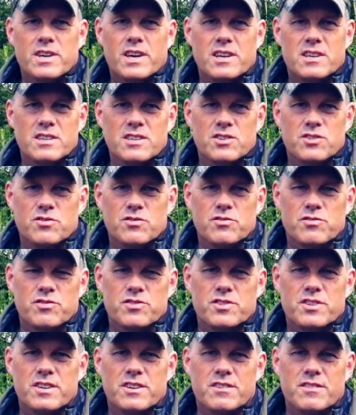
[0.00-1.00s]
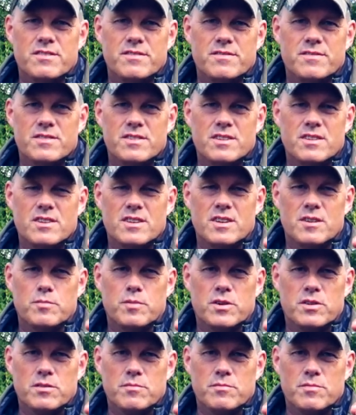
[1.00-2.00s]
tightening screws here in the
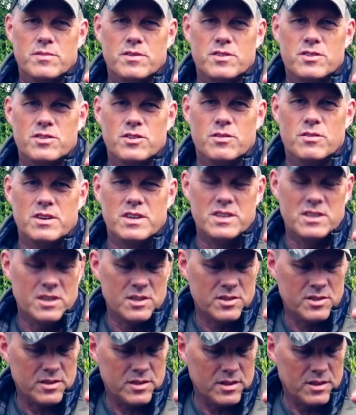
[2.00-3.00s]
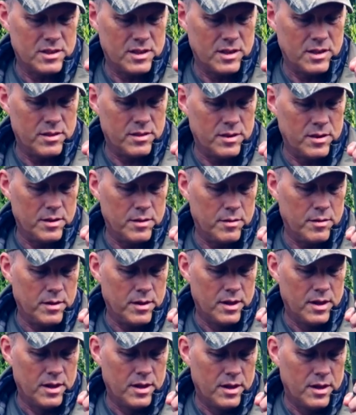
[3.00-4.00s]
bottom, so it does the
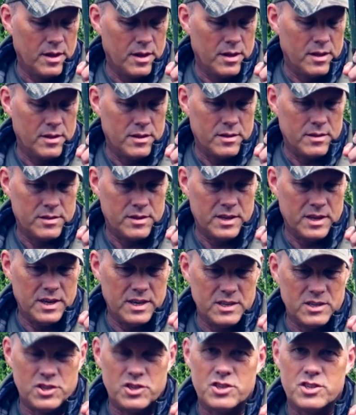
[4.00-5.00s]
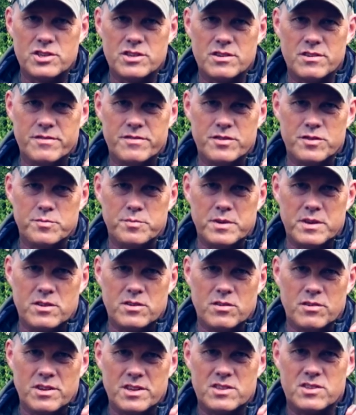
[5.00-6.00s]
hinge, if you speak,
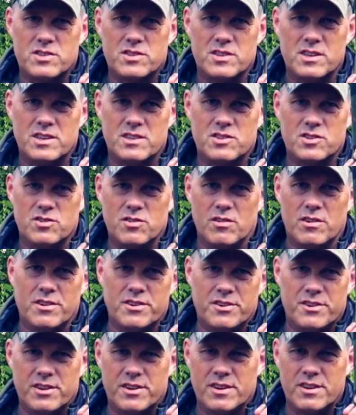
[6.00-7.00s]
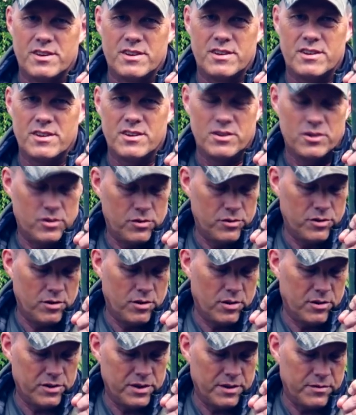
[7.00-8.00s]
it's solid. You
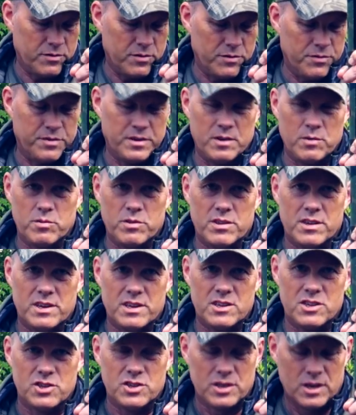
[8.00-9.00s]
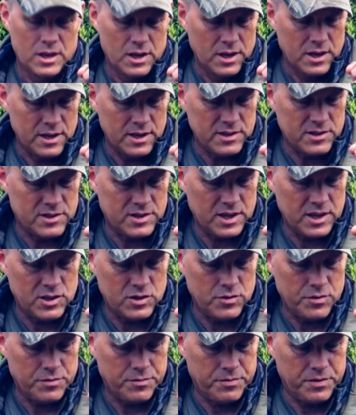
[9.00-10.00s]
don't have to fiddle with the hinge. Instead,
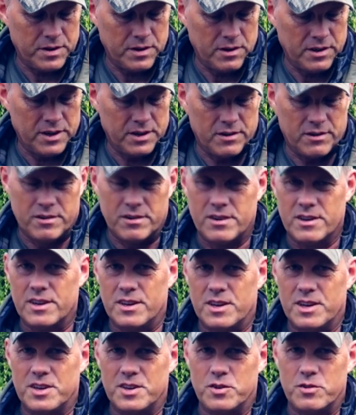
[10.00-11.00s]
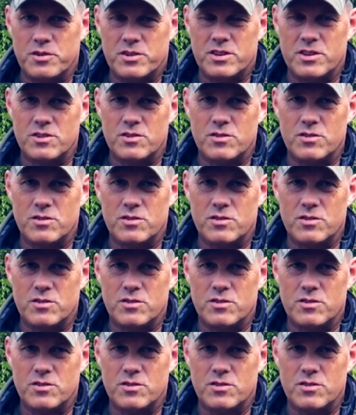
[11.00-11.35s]
you fiddle here. You